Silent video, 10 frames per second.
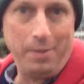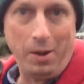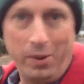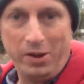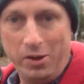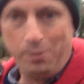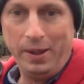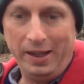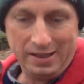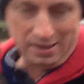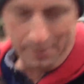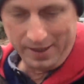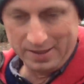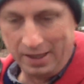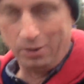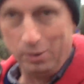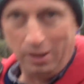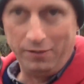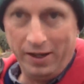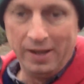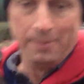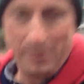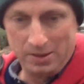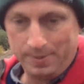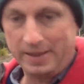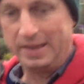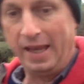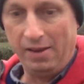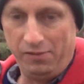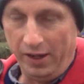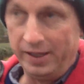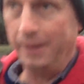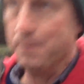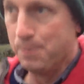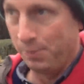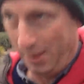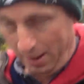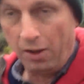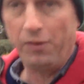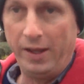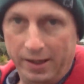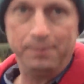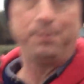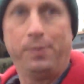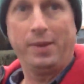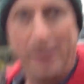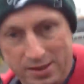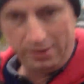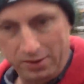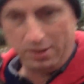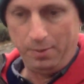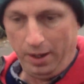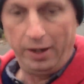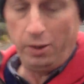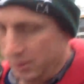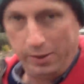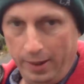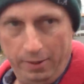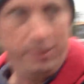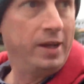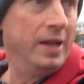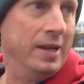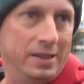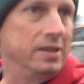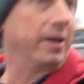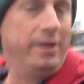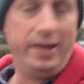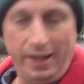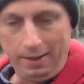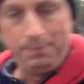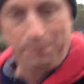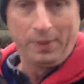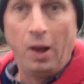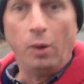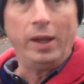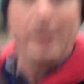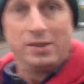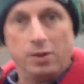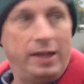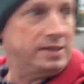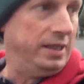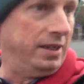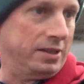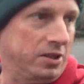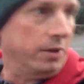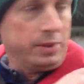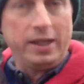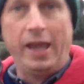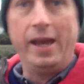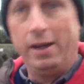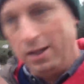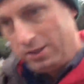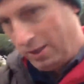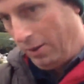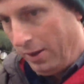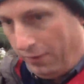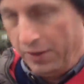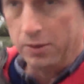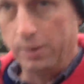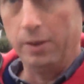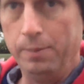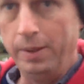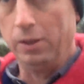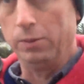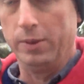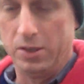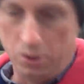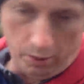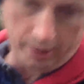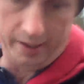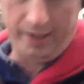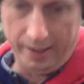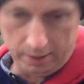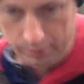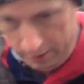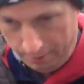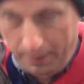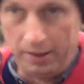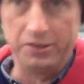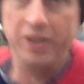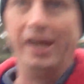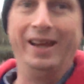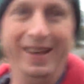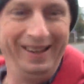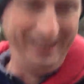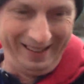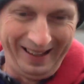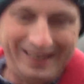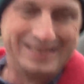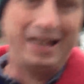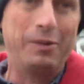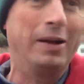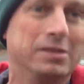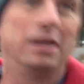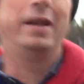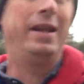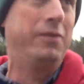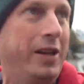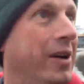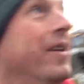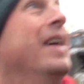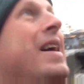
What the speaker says: I'm not wearing your beanie. It's not because I don't love it. It's just because I can't find it. But I'll find it. It's in there somewhere. I know it's around. You got to dig it up. Okay, so that's it. I started with a can, middled with a story, and ended with an apology. I guess that rounds out any video.